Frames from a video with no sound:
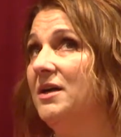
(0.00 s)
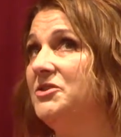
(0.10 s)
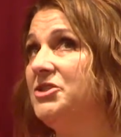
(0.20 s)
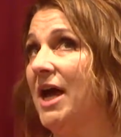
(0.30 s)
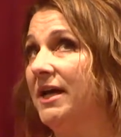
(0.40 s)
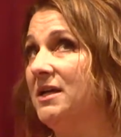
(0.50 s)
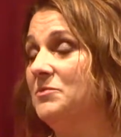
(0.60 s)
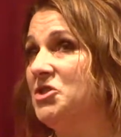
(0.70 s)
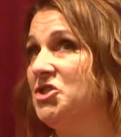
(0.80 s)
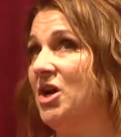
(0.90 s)
Jackie
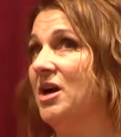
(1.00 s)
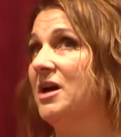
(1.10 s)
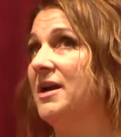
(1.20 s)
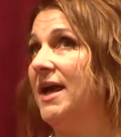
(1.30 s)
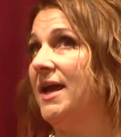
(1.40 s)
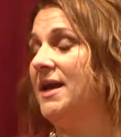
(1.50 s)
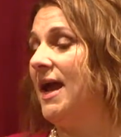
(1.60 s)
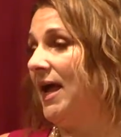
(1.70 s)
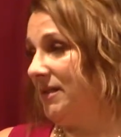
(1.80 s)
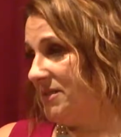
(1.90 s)
Michard, and
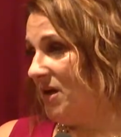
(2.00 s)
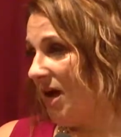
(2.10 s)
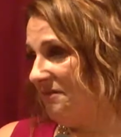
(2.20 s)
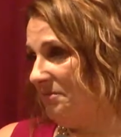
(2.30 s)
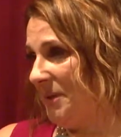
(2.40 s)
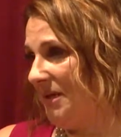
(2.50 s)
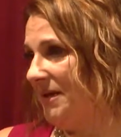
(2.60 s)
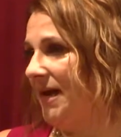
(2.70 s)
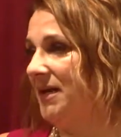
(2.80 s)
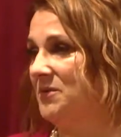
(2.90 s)
Alice Hoffman.
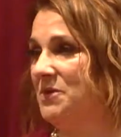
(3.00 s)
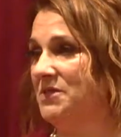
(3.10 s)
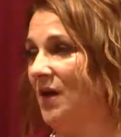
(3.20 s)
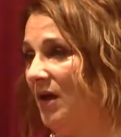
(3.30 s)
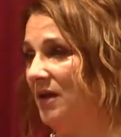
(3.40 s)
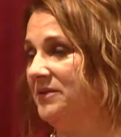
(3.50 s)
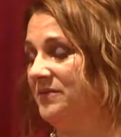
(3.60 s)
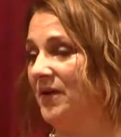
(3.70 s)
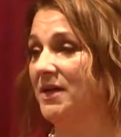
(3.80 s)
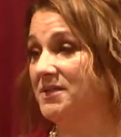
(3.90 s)
And it was all of
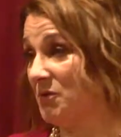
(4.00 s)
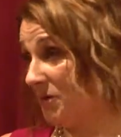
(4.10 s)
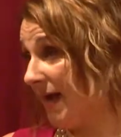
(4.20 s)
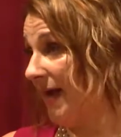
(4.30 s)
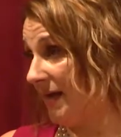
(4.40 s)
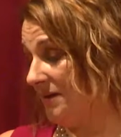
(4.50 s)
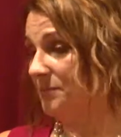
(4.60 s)
us who'd had